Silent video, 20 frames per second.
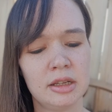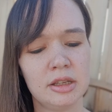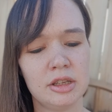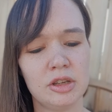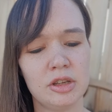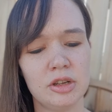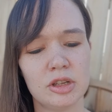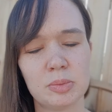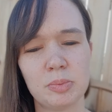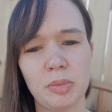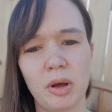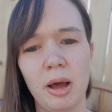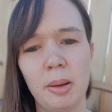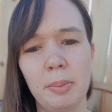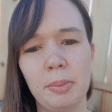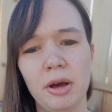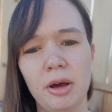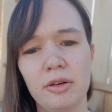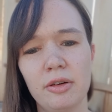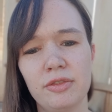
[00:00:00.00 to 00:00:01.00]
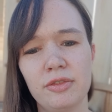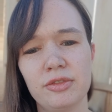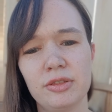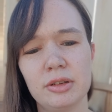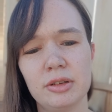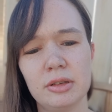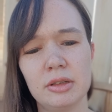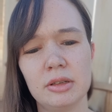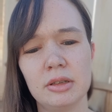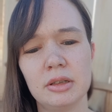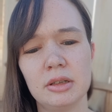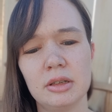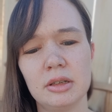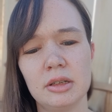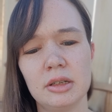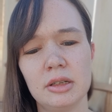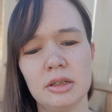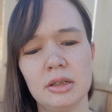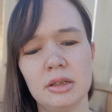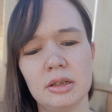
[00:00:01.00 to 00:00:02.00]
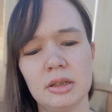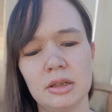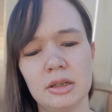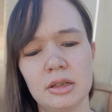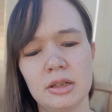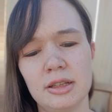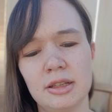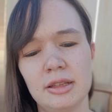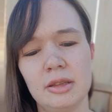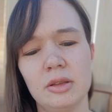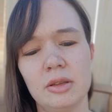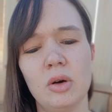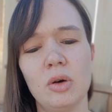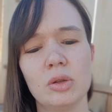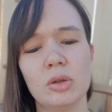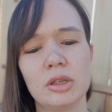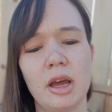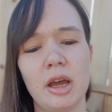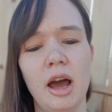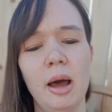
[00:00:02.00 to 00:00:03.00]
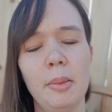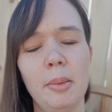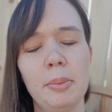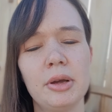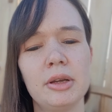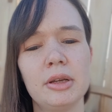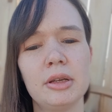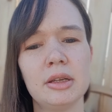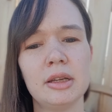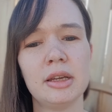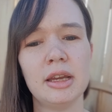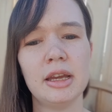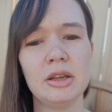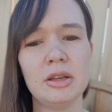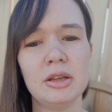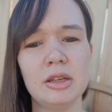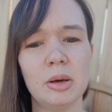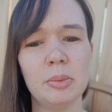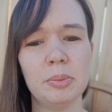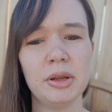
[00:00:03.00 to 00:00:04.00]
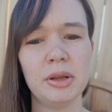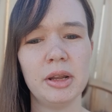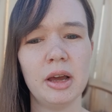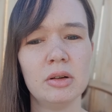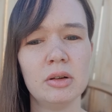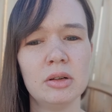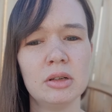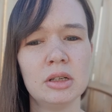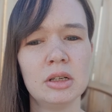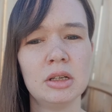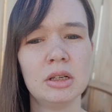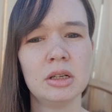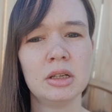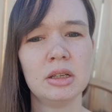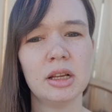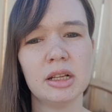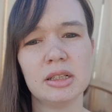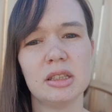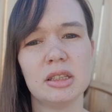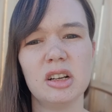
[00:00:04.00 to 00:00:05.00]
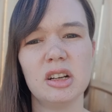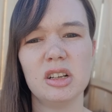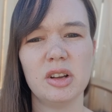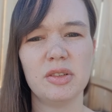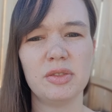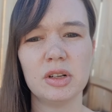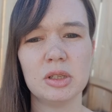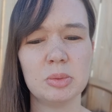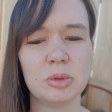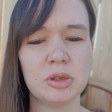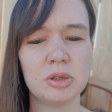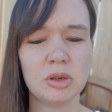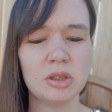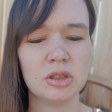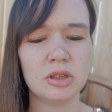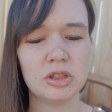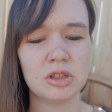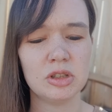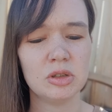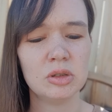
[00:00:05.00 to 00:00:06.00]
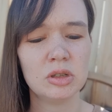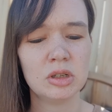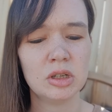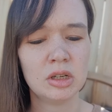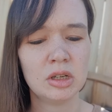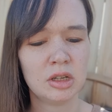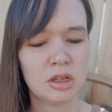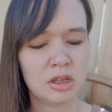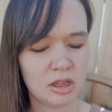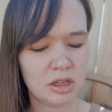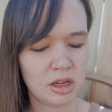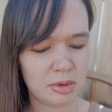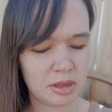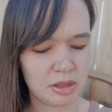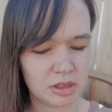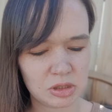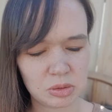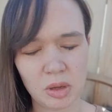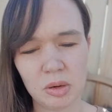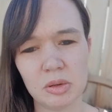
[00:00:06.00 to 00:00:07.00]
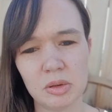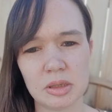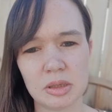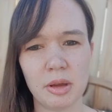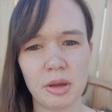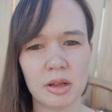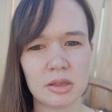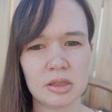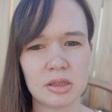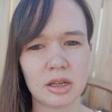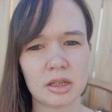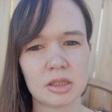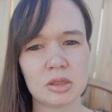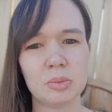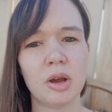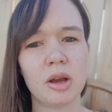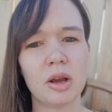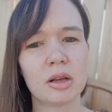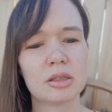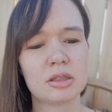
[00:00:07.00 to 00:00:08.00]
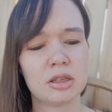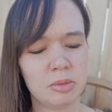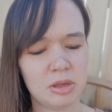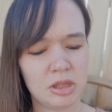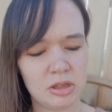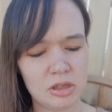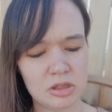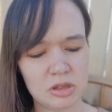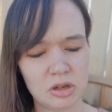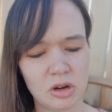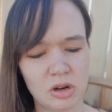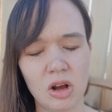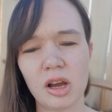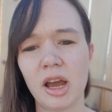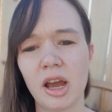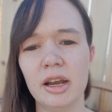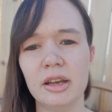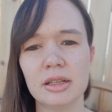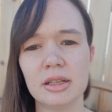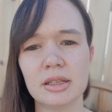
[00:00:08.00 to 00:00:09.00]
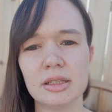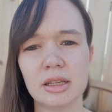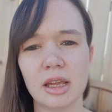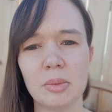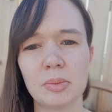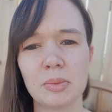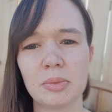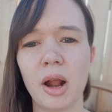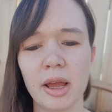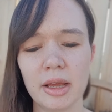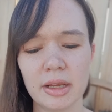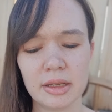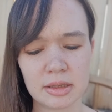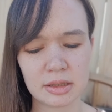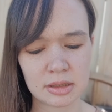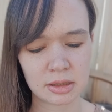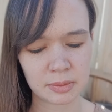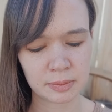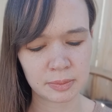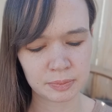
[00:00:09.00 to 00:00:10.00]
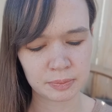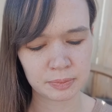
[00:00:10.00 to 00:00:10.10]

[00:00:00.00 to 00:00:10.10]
you just pop off the whole top and you dump it out. That's another difference between the two. I mean, this one was about $6. So I mean, these are all kind of the same price.